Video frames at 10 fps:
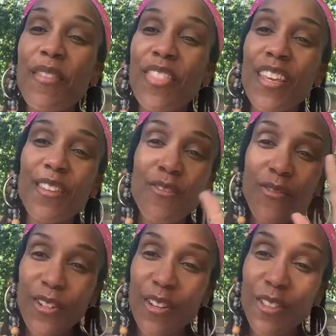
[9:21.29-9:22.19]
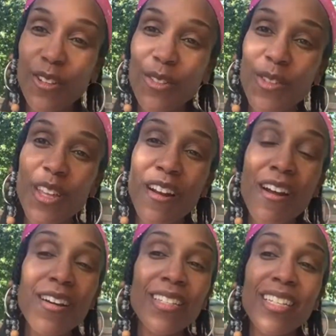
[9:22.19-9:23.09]
but thank you for those of you that are
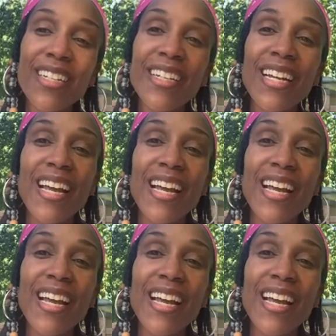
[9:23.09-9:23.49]
on here.